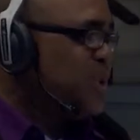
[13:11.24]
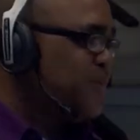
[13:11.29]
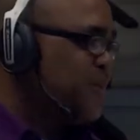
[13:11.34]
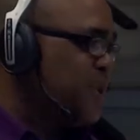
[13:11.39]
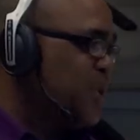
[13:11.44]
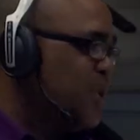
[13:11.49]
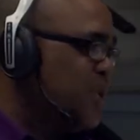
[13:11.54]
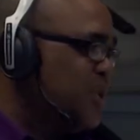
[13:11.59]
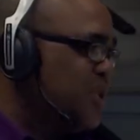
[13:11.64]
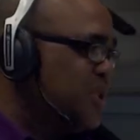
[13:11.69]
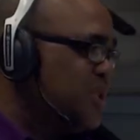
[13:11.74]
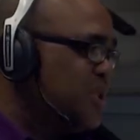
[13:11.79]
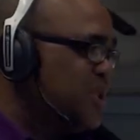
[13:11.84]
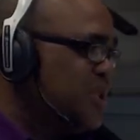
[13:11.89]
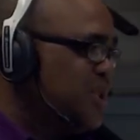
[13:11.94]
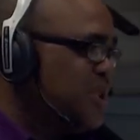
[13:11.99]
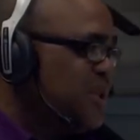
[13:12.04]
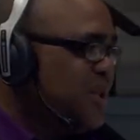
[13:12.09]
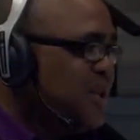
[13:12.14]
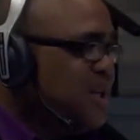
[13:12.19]

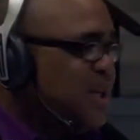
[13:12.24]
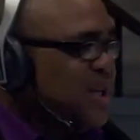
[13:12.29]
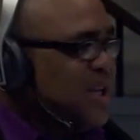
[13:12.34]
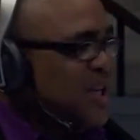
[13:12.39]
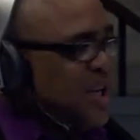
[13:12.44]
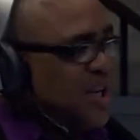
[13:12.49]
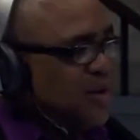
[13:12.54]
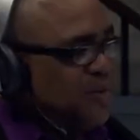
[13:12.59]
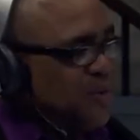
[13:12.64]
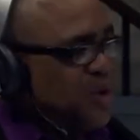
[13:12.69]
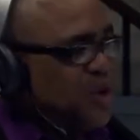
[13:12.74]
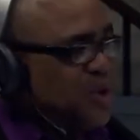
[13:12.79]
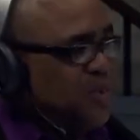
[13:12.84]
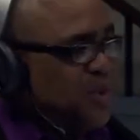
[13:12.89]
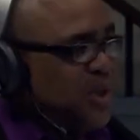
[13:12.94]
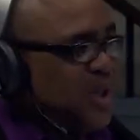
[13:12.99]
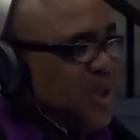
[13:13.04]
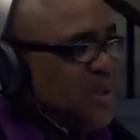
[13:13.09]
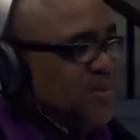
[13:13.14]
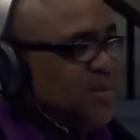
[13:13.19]
difficulties in the first
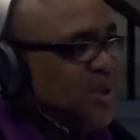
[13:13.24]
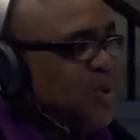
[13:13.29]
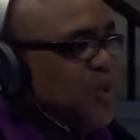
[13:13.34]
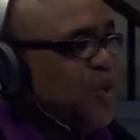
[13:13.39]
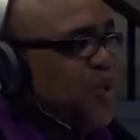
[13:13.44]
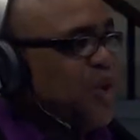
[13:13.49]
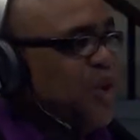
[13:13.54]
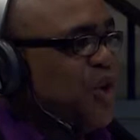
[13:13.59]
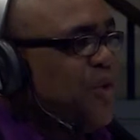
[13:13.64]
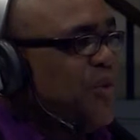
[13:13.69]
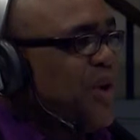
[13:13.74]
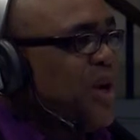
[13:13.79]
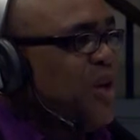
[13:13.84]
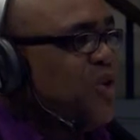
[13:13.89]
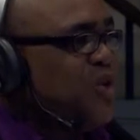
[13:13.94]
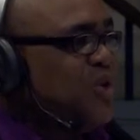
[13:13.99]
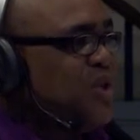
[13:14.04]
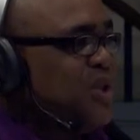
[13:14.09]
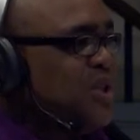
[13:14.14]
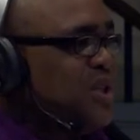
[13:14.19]
place. But if I
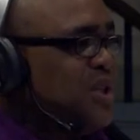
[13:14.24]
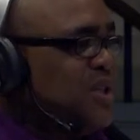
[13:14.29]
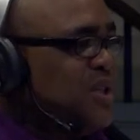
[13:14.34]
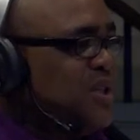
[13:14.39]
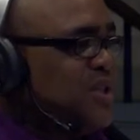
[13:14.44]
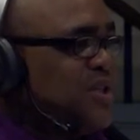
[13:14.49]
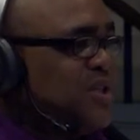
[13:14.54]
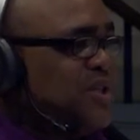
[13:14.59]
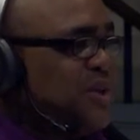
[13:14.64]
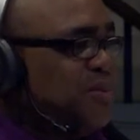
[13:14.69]
use it, it is